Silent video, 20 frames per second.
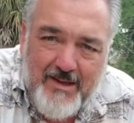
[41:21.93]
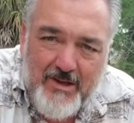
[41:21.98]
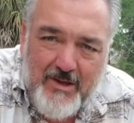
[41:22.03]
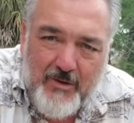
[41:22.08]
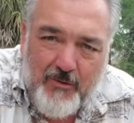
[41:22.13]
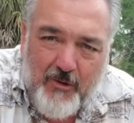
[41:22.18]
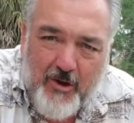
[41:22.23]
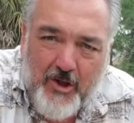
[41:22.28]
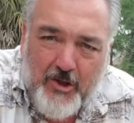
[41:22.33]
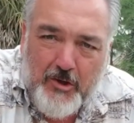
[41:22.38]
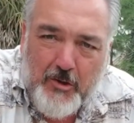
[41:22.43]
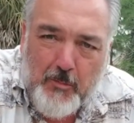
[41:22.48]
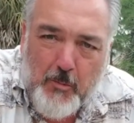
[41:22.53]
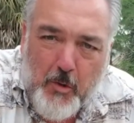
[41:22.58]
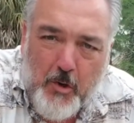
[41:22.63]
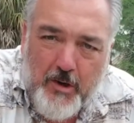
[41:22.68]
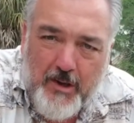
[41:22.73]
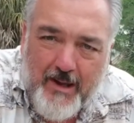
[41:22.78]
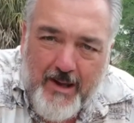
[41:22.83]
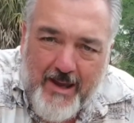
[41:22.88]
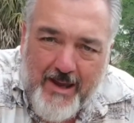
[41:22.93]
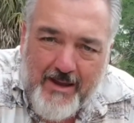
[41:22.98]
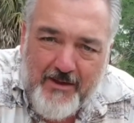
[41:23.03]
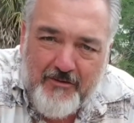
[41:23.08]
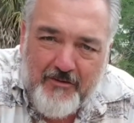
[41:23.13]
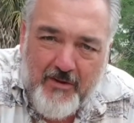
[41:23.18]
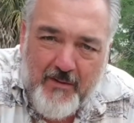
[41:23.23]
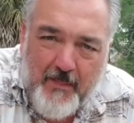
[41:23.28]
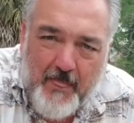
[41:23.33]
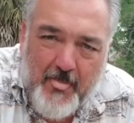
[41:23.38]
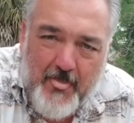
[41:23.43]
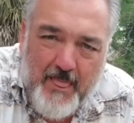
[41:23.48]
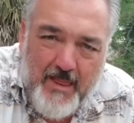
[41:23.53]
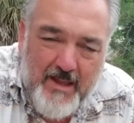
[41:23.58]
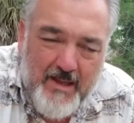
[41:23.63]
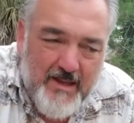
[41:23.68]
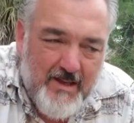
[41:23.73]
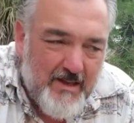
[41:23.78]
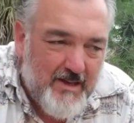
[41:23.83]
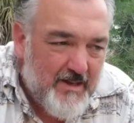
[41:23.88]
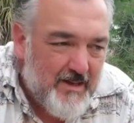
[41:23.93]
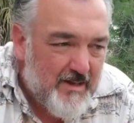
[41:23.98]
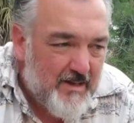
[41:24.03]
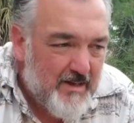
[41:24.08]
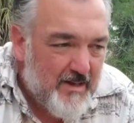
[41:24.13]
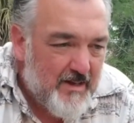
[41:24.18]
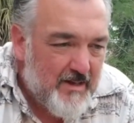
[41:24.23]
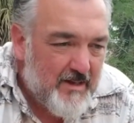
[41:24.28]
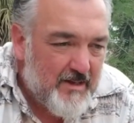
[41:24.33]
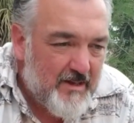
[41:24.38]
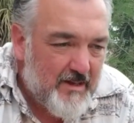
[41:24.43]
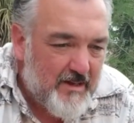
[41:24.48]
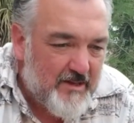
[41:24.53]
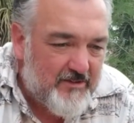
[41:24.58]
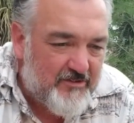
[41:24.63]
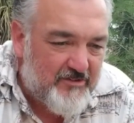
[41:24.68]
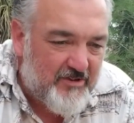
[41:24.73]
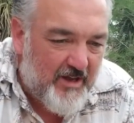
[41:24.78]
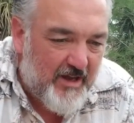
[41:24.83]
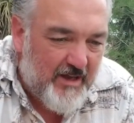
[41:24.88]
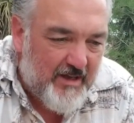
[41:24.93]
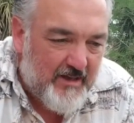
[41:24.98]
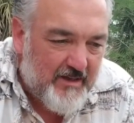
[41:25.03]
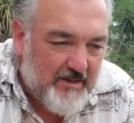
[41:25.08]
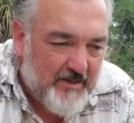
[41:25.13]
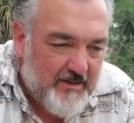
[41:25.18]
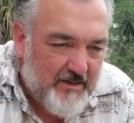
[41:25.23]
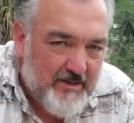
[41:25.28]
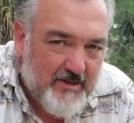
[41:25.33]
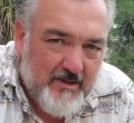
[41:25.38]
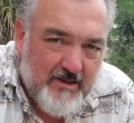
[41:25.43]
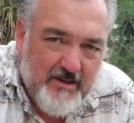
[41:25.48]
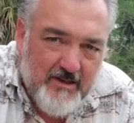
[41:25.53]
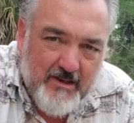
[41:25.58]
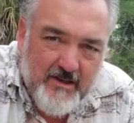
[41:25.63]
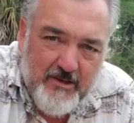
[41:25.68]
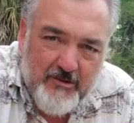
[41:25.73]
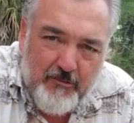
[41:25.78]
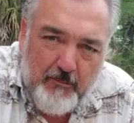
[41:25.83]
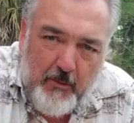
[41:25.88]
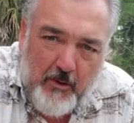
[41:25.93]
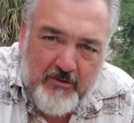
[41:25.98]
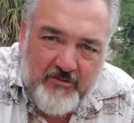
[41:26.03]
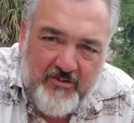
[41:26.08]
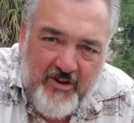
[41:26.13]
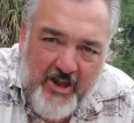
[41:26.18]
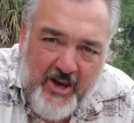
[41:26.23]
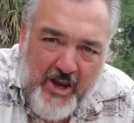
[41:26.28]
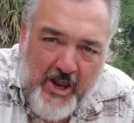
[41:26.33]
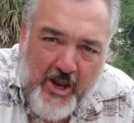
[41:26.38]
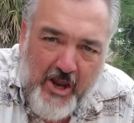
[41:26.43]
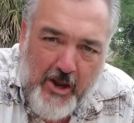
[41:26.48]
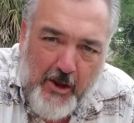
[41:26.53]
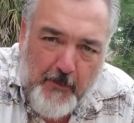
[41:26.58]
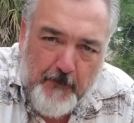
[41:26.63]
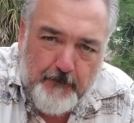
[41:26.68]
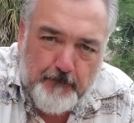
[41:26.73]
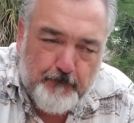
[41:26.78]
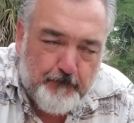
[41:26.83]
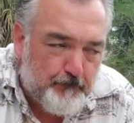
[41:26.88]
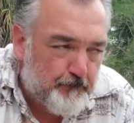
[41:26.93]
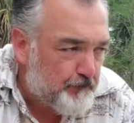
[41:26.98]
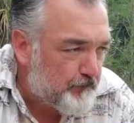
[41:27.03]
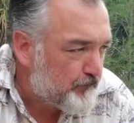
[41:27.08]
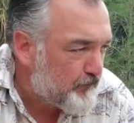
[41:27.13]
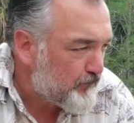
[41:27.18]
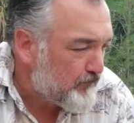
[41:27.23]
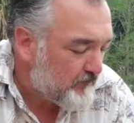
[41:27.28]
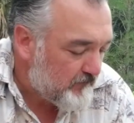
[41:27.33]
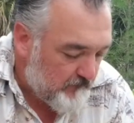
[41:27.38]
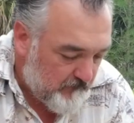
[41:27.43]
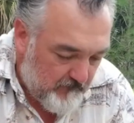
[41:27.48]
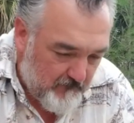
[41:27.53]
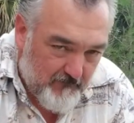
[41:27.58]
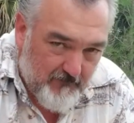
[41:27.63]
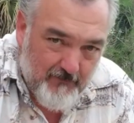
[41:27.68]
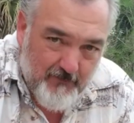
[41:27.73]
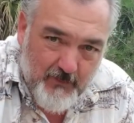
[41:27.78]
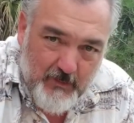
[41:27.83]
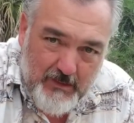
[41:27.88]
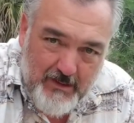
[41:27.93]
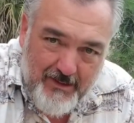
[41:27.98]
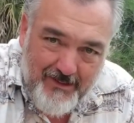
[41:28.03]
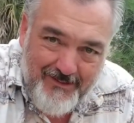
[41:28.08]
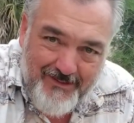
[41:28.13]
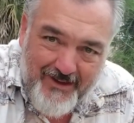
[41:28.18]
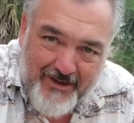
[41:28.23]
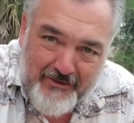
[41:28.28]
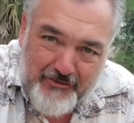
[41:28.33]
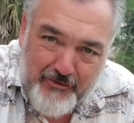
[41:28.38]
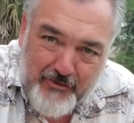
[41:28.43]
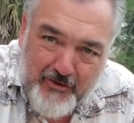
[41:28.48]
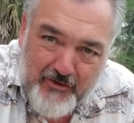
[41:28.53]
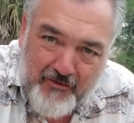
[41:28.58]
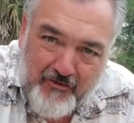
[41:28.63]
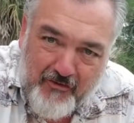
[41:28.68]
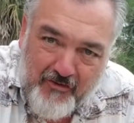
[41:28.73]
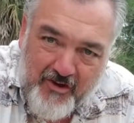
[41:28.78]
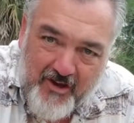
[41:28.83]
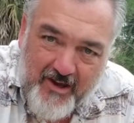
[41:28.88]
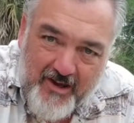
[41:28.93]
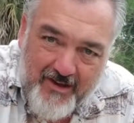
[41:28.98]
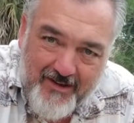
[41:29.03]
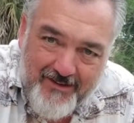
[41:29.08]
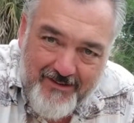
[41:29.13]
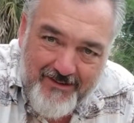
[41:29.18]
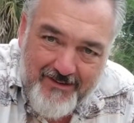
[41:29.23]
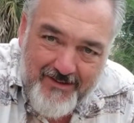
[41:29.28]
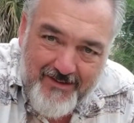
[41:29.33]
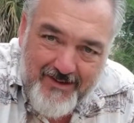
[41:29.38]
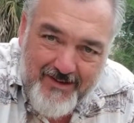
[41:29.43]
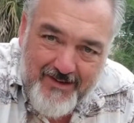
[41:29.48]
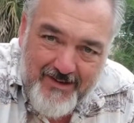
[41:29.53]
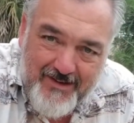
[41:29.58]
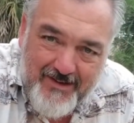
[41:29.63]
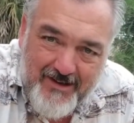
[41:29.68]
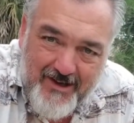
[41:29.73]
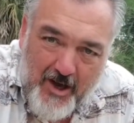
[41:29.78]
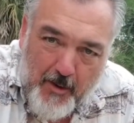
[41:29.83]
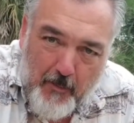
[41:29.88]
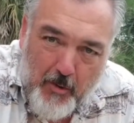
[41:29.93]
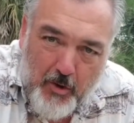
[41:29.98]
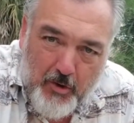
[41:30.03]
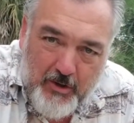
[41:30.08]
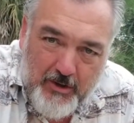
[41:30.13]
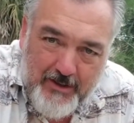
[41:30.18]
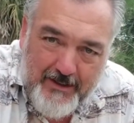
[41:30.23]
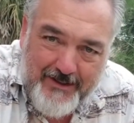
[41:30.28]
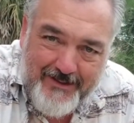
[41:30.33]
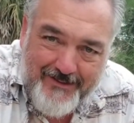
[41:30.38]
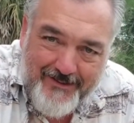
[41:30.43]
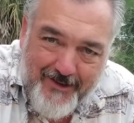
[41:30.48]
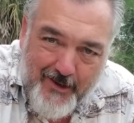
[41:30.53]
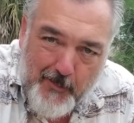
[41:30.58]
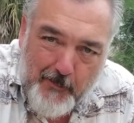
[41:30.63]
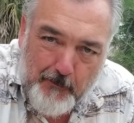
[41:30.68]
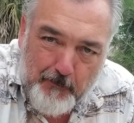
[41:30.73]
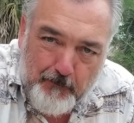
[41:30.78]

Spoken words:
Well, good morning, guys. It's about 10 a.m. As you can see, I'm all cleaned up.